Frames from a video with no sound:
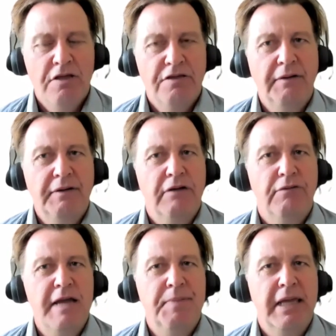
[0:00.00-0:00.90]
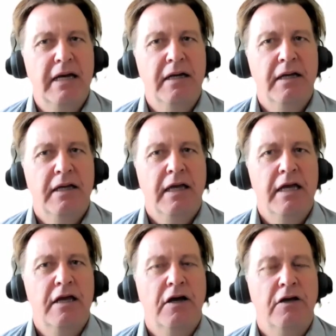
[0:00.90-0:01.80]
Saudi Arabia,
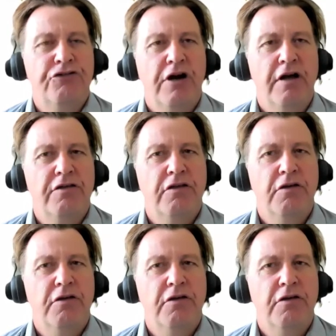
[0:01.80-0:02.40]
in contrast